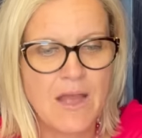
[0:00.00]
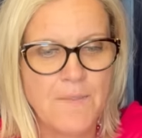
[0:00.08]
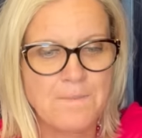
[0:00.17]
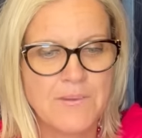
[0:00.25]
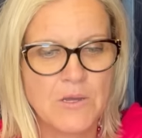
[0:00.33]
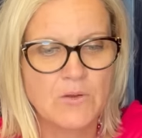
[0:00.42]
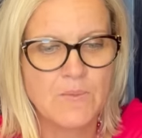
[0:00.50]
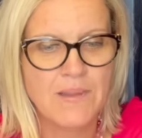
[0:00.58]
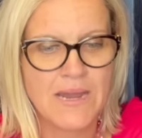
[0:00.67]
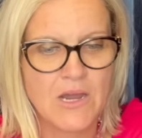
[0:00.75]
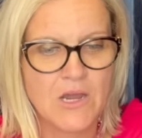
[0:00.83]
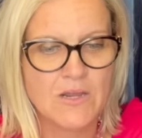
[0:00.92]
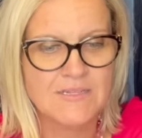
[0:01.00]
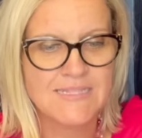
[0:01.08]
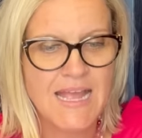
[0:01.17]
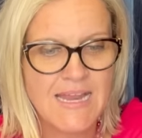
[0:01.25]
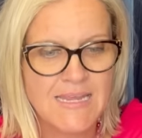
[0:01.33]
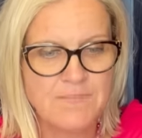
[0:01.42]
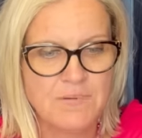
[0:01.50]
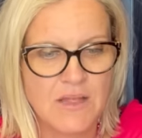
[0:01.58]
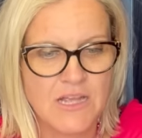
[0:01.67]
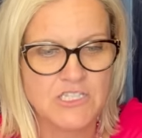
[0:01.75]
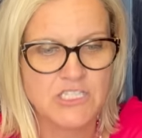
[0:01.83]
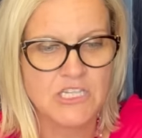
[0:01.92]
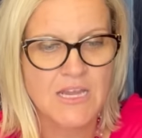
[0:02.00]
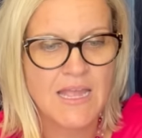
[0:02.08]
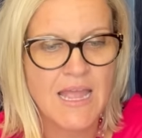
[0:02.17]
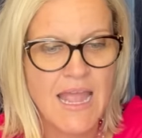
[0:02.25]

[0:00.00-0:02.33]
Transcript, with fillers: Up Build-A-Bear Teddy Plush